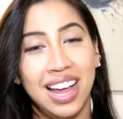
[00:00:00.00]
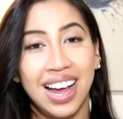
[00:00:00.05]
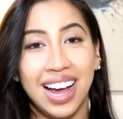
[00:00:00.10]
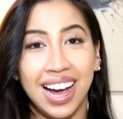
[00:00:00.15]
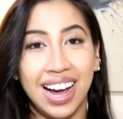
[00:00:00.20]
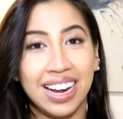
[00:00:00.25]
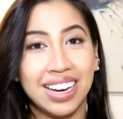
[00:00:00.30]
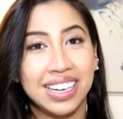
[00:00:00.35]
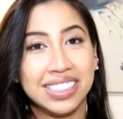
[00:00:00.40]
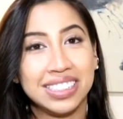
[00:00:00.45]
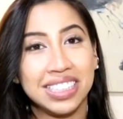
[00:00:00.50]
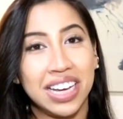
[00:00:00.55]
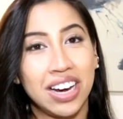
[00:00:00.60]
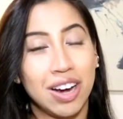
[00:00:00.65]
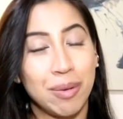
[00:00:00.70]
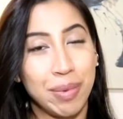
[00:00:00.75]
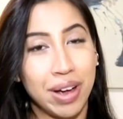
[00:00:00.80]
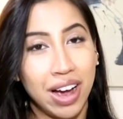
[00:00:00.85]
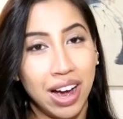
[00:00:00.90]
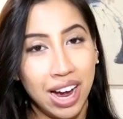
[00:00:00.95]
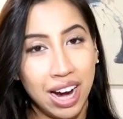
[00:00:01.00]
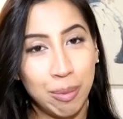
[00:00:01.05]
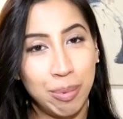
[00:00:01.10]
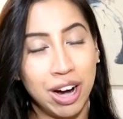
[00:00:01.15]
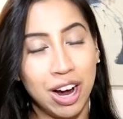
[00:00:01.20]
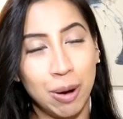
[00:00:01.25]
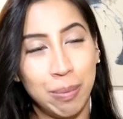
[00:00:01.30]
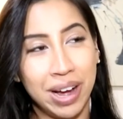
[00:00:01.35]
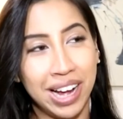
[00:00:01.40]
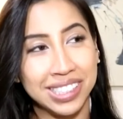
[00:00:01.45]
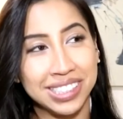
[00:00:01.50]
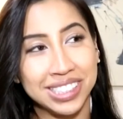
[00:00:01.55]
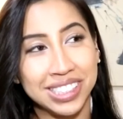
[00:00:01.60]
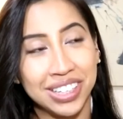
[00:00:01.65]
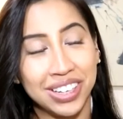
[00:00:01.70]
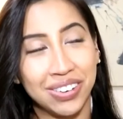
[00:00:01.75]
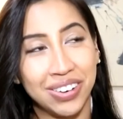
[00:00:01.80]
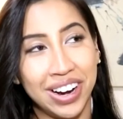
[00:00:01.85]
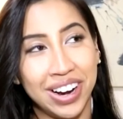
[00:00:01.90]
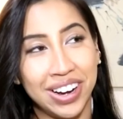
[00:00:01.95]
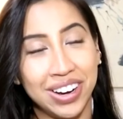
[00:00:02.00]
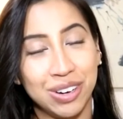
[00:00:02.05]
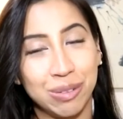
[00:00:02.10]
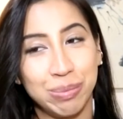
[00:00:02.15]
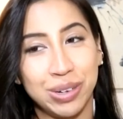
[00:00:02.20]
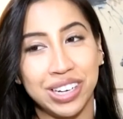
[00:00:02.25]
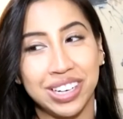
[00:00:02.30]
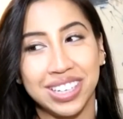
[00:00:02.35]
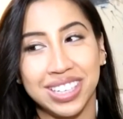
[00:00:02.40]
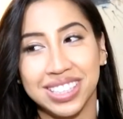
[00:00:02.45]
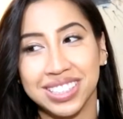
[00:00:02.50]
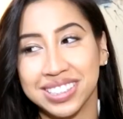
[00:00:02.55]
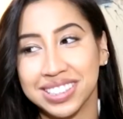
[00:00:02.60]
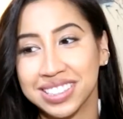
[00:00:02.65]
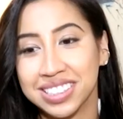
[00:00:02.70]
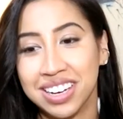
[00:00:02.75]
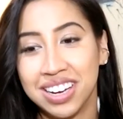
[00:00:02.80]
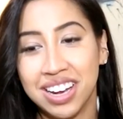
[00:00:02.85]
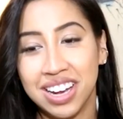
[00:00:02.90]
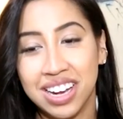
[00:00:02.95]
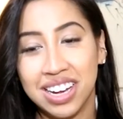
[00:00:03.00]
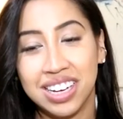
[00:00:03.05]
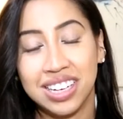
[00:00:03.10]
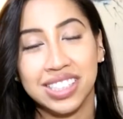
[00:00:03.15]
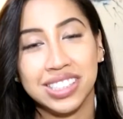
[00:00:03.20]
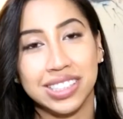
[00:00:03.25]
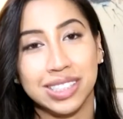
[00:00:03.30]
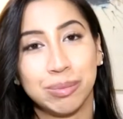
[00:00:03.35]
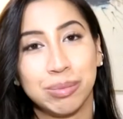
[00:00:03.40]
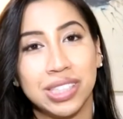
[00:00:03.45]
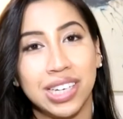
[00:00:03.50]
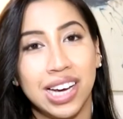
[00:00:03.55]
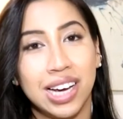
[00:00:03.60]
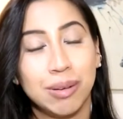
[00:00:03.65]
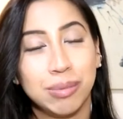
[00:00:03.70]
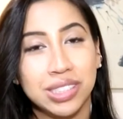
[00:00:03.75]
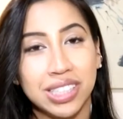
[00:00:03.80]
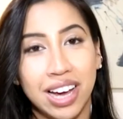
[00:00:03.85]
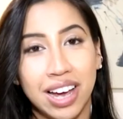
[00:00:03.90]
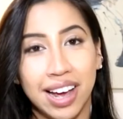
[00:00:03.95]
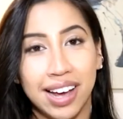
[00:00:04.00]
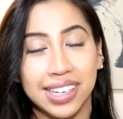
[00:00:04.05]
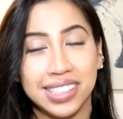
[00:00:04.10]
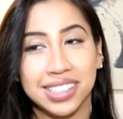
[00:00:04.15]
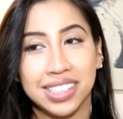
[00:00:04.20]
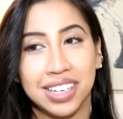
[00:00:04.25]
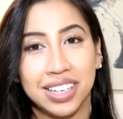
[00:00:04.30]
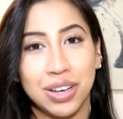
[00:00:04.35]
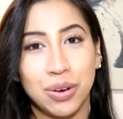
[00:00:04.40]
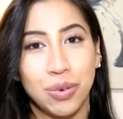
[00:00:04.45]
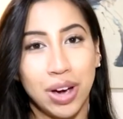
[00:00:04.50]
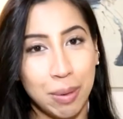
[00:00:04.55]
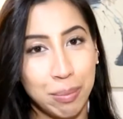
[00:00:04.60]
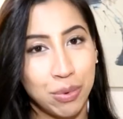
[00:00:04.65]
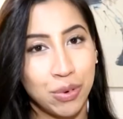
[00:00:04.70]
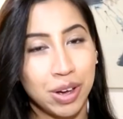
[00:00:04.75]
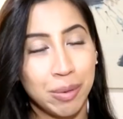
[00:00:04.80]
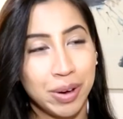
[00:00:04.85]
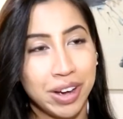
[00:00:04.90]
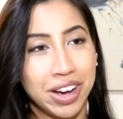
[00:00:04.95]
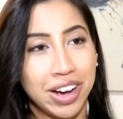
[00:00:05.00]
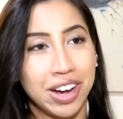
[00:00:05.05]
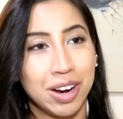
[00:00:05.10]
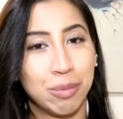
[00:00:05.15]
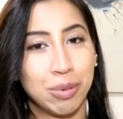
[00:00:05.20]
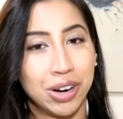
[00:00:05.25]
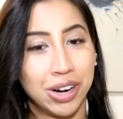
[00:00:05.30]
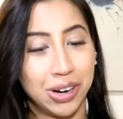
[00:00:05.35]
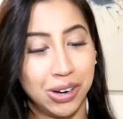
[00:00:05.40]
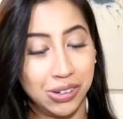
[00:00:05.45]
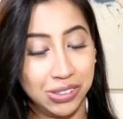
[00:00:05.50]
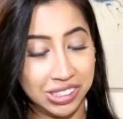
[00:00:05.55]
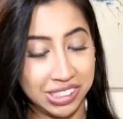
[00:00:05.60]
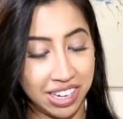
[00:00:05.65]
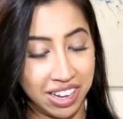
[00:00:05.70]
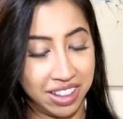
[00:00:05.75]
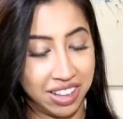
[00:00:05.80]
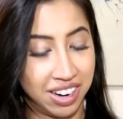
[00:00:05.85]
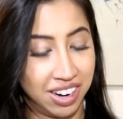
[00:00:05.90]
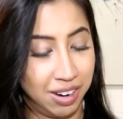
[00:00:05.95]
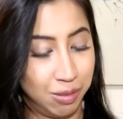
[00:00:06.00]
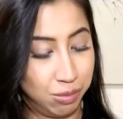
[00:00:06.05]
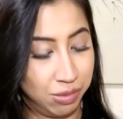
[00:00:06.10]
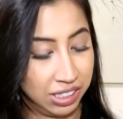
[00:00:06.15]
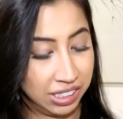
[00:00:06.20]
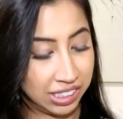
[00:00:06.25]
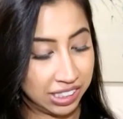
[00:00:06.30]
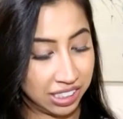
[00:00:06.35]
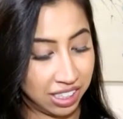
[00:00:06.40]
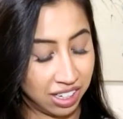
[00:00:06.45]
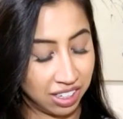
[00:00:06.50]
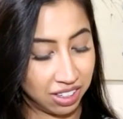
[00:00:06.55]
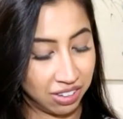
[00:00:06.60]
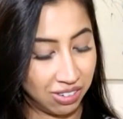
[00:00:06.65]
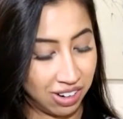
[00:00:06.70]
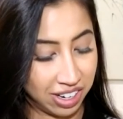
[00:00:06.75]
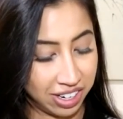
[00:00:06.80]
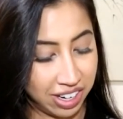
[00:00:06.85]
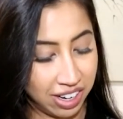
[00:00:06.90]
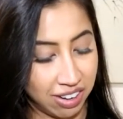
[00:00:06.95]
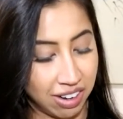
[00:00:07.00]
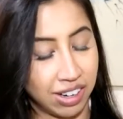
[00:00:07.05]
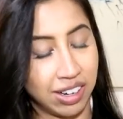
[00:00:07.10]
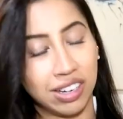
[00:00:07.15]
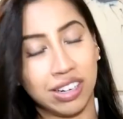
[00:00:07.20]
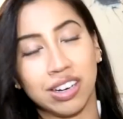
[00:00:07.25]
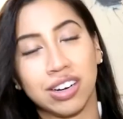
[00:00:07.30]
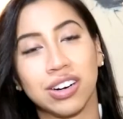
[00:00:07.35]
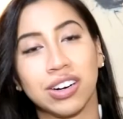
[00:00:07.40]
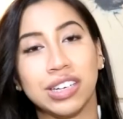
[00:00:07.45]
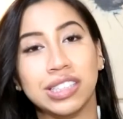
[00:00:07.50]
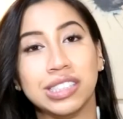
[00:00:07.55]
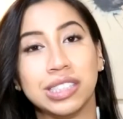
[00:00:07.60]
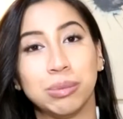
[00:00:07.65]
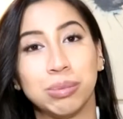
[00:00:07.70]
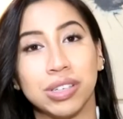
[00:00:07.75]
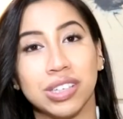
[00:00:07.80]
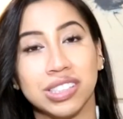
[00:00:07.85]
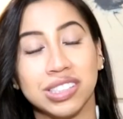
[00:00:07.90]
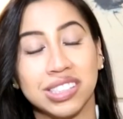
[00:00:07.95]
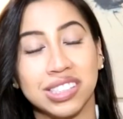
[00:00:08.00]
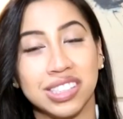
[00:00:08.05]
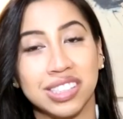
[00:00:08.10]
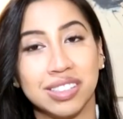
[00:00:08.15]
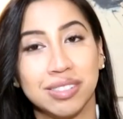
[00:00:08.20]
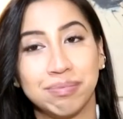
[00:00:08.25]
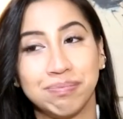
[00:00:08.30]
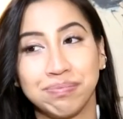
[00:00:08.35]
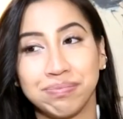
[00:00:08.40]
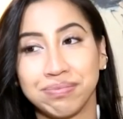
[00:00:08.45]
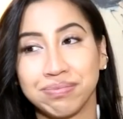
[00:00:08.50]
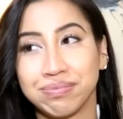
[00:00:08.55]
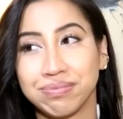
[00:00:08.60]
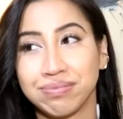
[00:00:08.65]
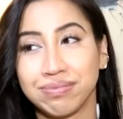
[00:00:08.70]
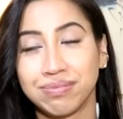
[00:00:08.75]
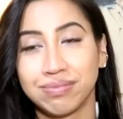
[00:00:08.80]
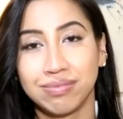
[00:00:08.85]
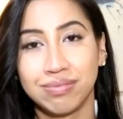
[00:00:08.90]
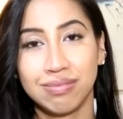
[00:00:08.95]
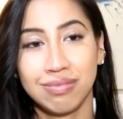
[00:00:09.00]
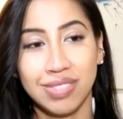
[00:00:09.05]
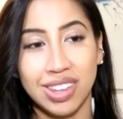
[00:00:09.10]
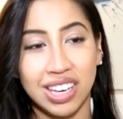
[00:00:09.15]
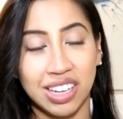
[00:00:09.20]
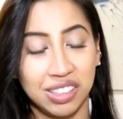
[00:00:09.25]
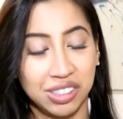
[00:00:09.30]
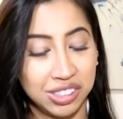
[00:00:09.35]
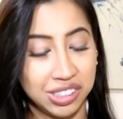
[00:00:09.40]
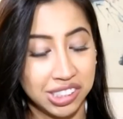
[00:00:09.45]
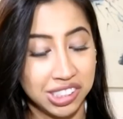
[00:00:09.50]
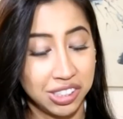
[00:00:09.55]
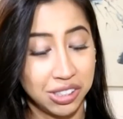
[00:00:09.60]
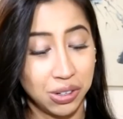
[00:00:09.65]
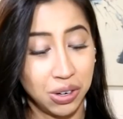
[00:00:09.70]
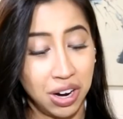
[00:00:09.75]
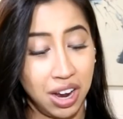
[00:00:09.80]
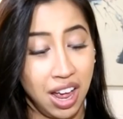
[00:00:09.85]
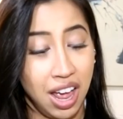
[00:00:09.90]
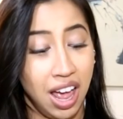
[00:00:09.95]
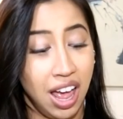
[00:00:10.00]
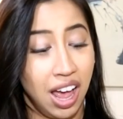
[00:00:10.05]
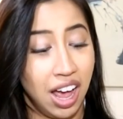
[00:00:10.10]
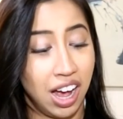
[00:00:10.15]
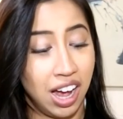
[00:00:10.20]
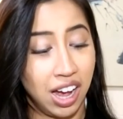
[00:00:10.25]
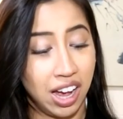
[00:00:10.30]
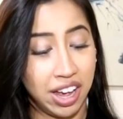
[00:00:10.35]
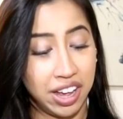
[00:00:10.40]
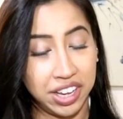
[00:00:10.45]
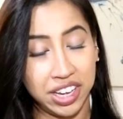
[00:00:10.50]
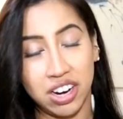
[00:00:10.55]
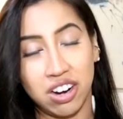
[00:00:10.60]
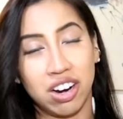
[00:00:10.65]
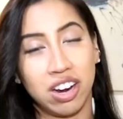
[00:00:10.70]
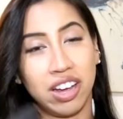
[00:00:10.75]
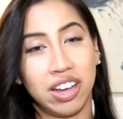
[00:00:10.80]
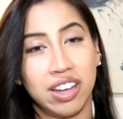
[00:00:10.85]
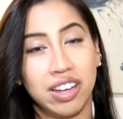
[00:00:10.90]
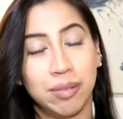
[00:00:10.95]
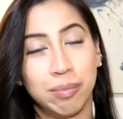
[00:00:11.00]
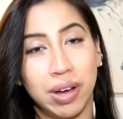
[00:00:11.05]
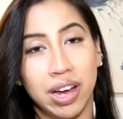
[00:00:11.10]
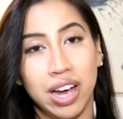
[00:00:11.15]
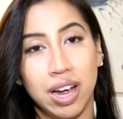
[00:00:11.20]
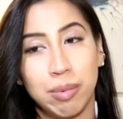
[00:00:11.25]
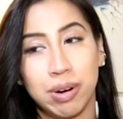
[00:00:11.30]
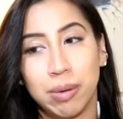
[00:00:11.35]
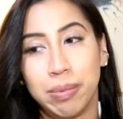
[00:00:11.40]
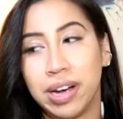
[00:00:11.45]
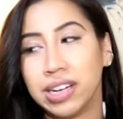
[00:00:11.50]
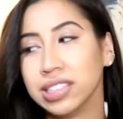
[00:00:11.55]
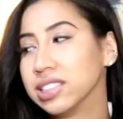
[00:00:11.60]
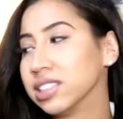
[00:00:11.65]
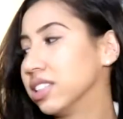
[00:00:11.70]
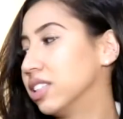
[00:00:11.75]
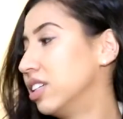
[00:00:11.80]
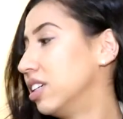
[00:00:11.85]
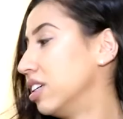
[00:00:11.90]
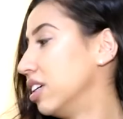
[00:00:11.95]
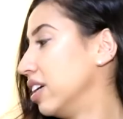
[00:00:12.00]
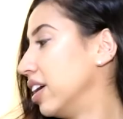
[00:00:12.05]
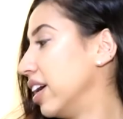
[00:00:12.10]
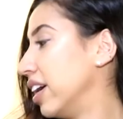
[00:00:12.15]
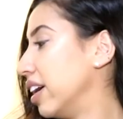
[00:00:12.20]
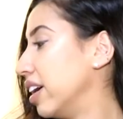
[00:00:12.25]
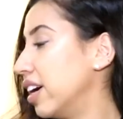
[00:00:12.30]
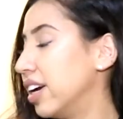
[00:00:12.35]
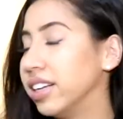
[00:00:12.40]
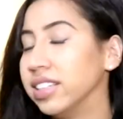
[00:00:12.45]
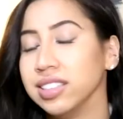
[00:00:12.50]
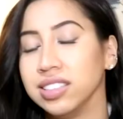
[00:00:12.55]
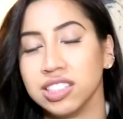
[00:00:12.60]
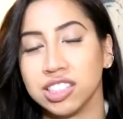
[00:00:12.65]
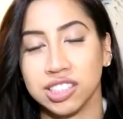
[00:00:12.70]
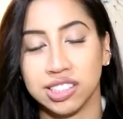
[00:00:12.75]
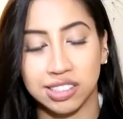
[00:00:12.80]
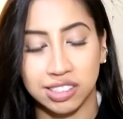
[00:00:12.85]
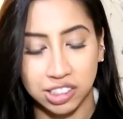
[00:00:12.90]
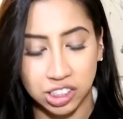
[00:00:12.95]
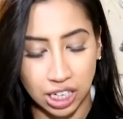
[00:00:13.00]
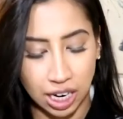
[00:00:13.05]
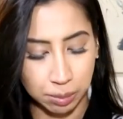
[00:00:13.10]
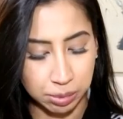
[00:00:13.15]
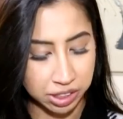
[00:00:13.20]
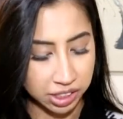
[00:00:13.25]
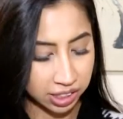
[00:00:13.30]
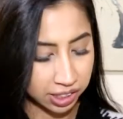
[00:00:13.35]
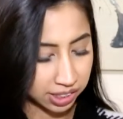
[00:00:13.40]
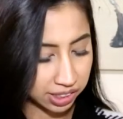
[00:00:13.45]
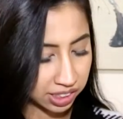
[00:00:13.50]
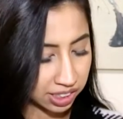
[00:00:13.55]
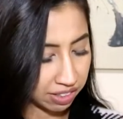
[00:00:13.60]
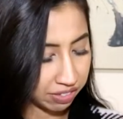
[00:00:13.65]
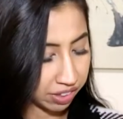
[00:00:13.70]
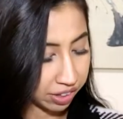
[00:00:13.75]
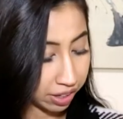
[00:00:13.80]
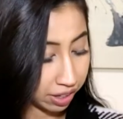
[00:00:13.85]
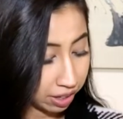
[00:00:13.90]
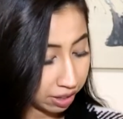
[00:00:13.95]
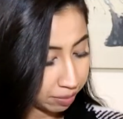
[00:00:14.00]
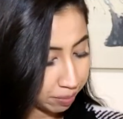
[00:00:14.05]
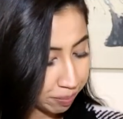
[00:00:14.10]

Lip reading: I like to carry my eyebrow pencil around because sometimes I accidentally wipe away my eyebrows and then I'm stuck walking around like a crazy person. So I carry my eyebrow pencil and just chapstick and stuff in there.